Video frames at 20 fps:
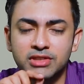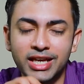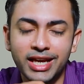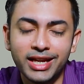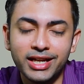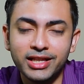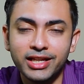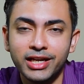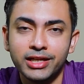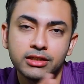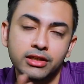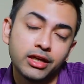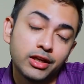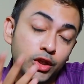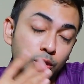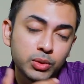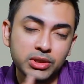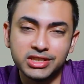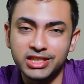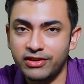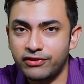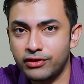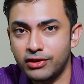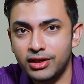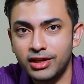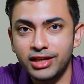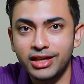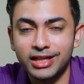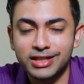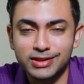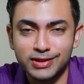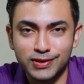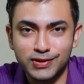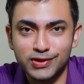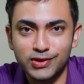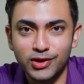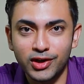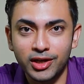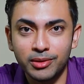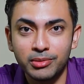Hit that and you will definitely get
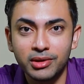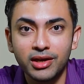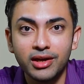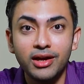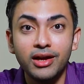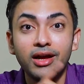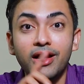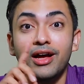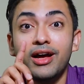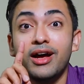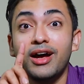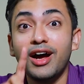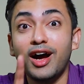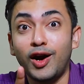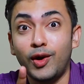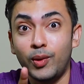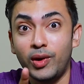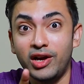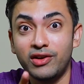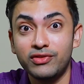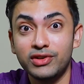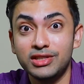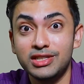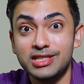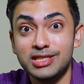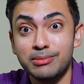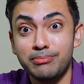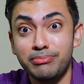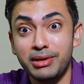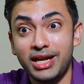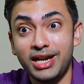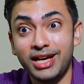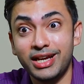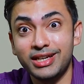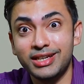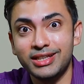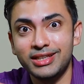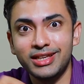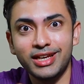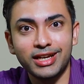subscribed. However, there's a bell
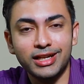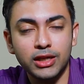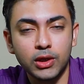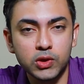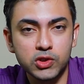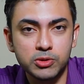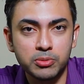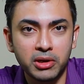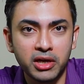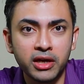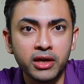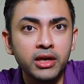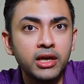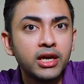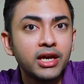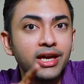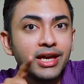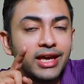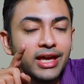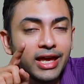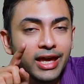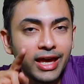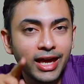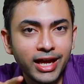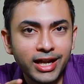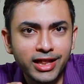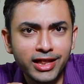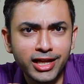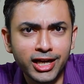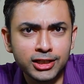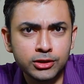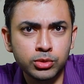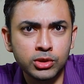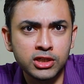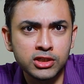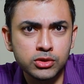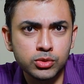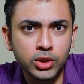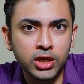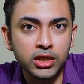icon there close by. Hit that
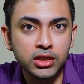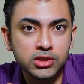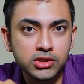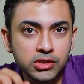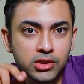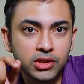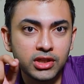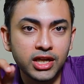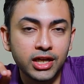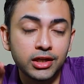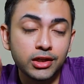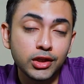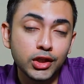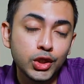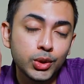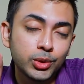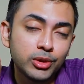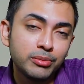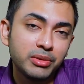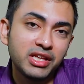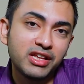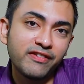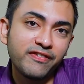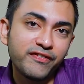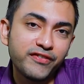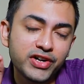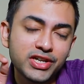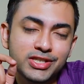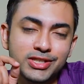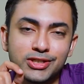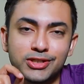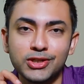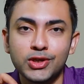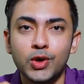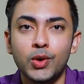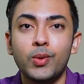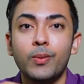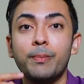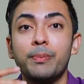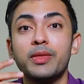one as well so that you will be the first to
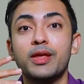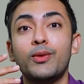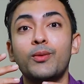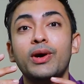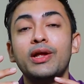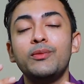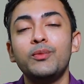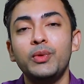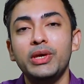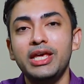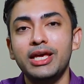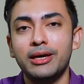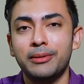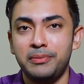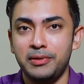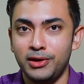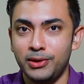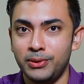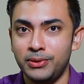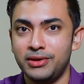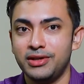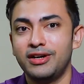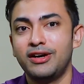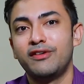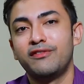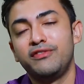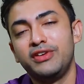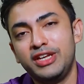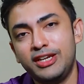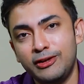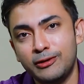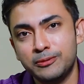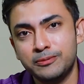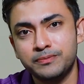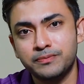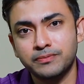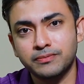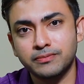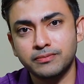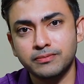know when we upload a video.
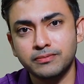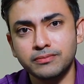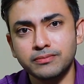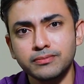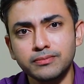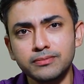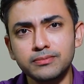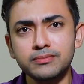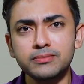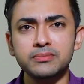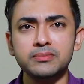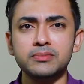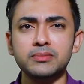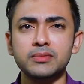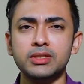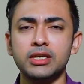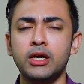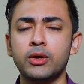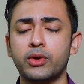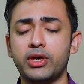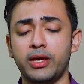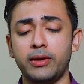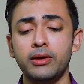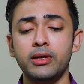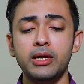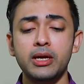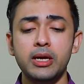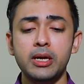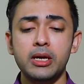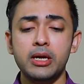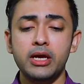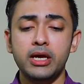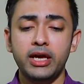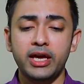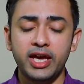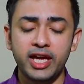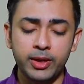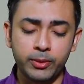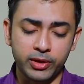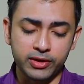Okay,
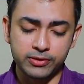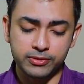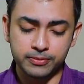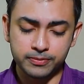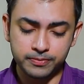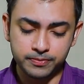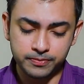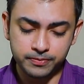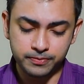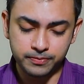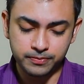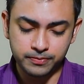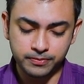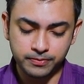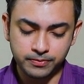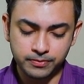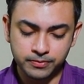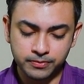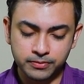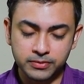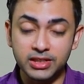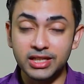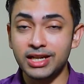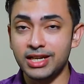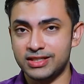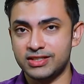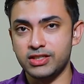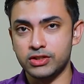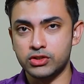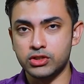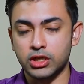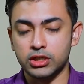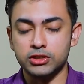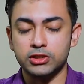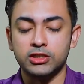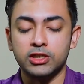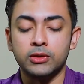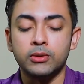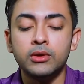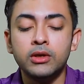anyways, let's get
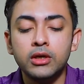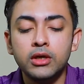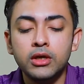started now.